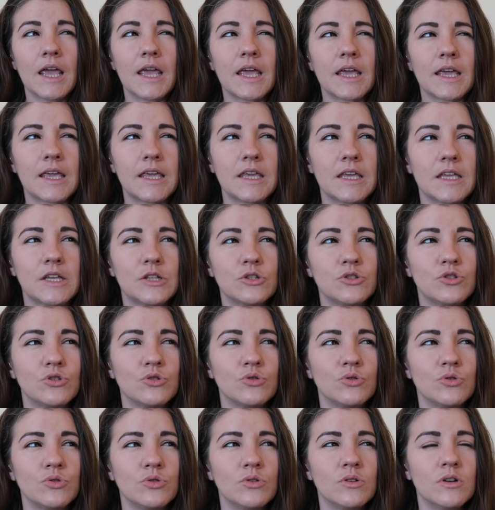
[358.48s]
egin,
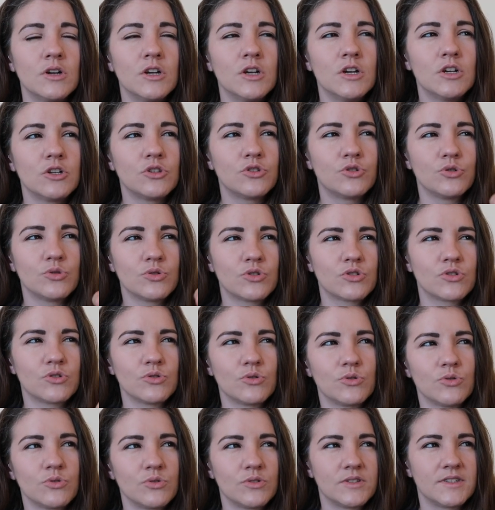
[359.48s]
du,
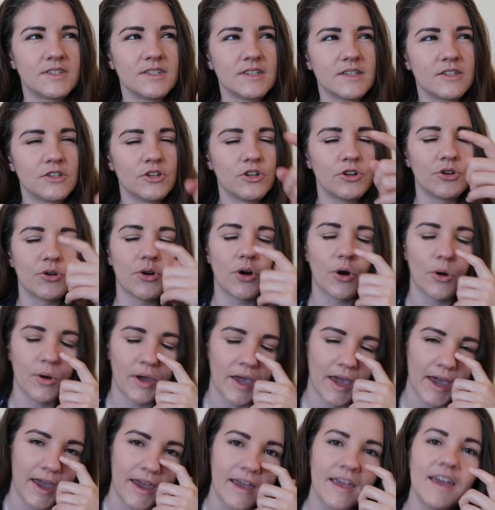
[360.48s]
dusu, did you?
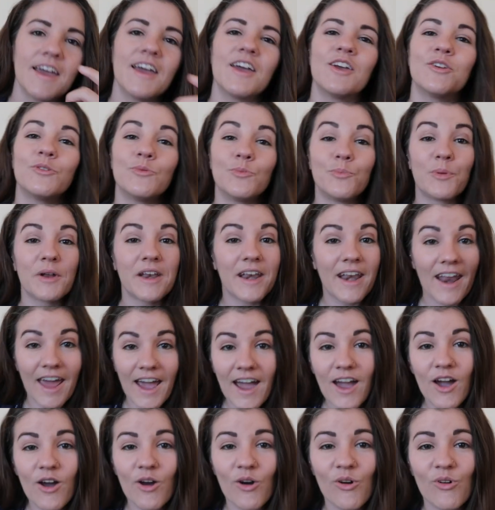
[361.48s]
Okay. But
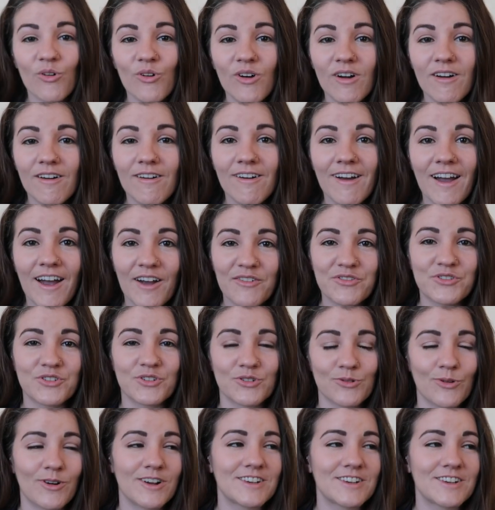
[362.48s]
now, after